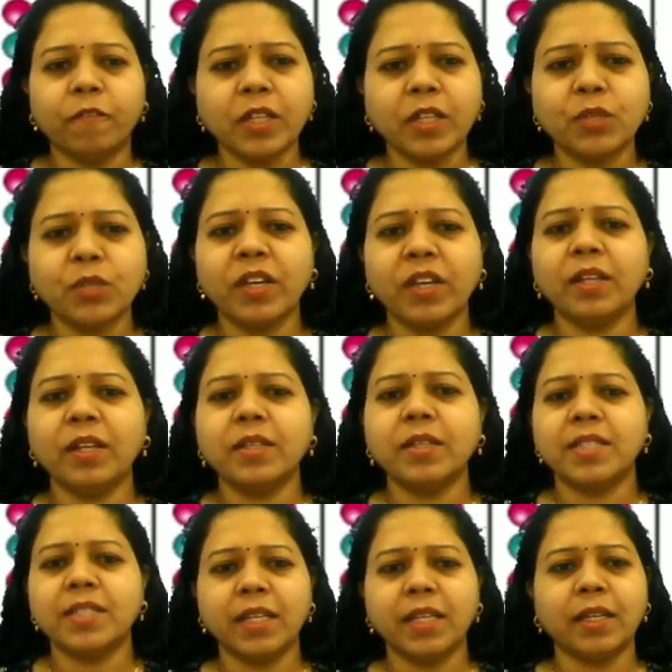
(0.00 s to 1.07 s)
First we'll
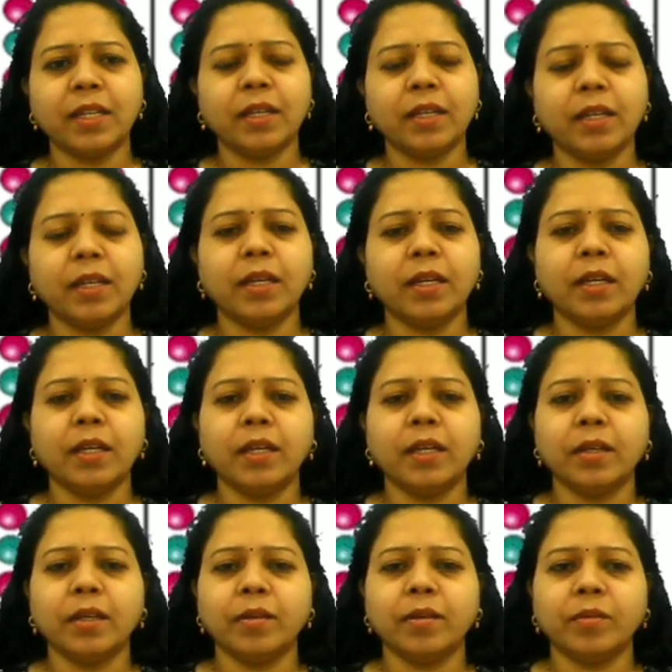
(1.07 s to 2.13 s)
see
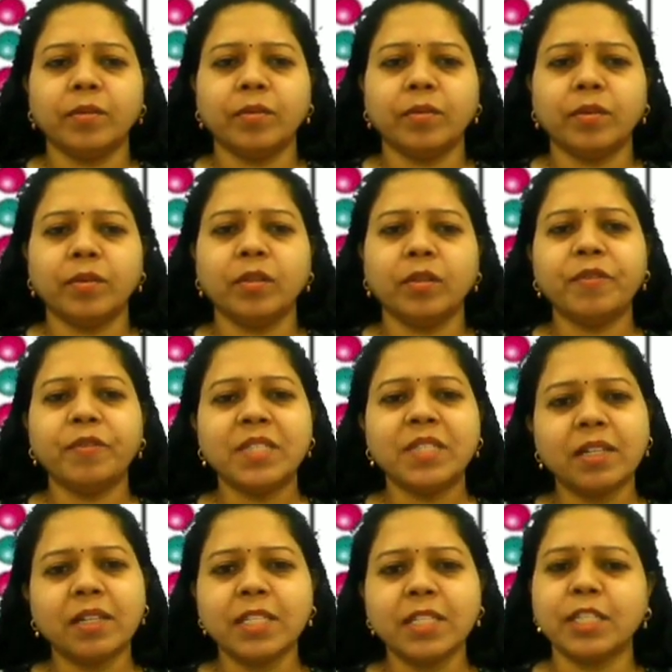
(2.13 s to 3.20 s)
the
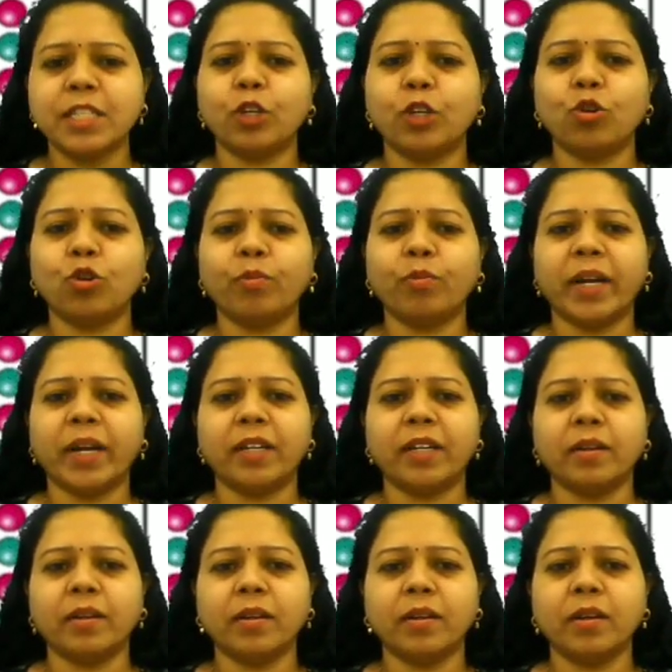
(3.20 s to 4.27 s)
physical state of
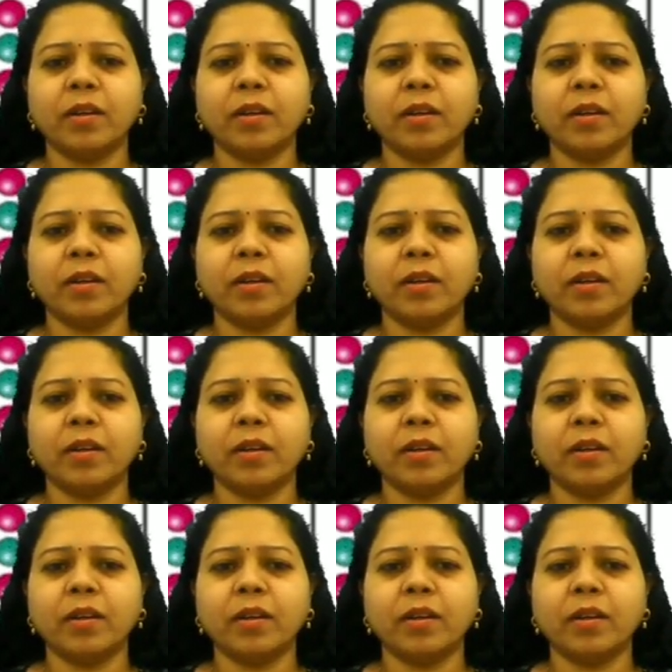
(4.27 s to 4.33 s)
matter.